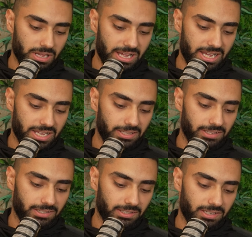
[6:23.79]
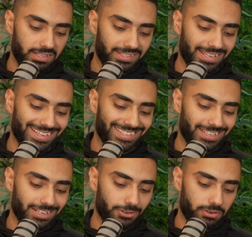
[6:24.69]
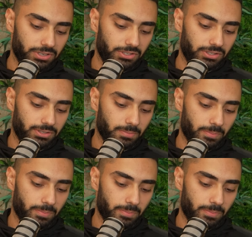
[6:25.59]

and it has increased